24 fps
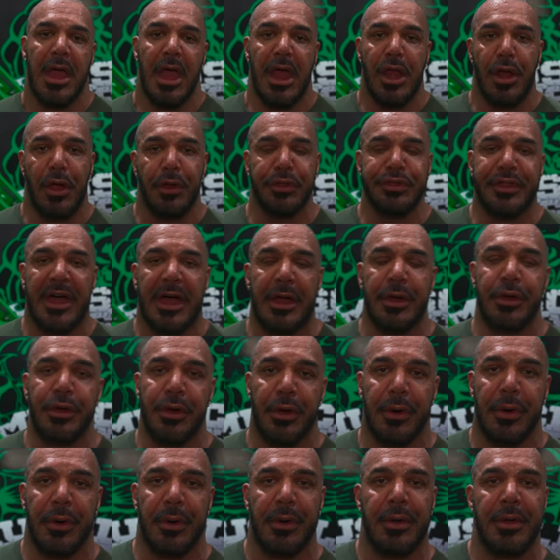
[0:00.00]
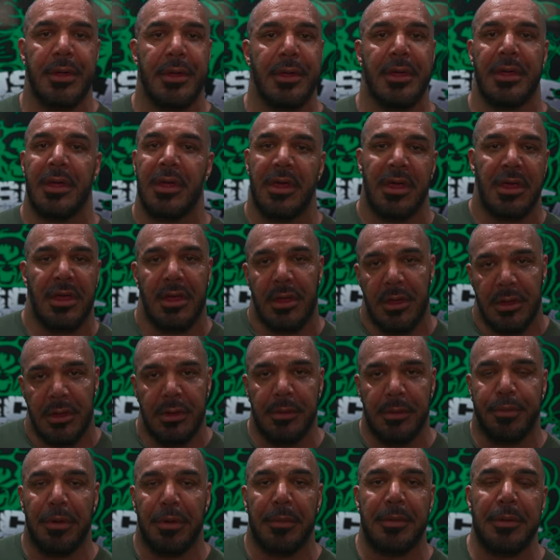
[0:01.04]
And on that note,
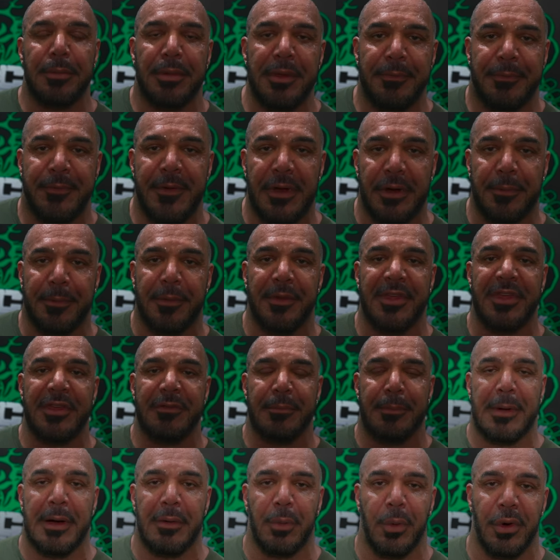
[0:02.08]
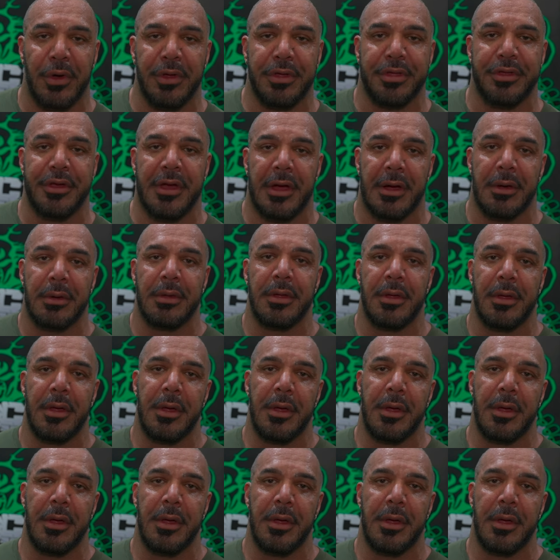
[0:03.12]
you'll probably be fed up with hearing my voice now.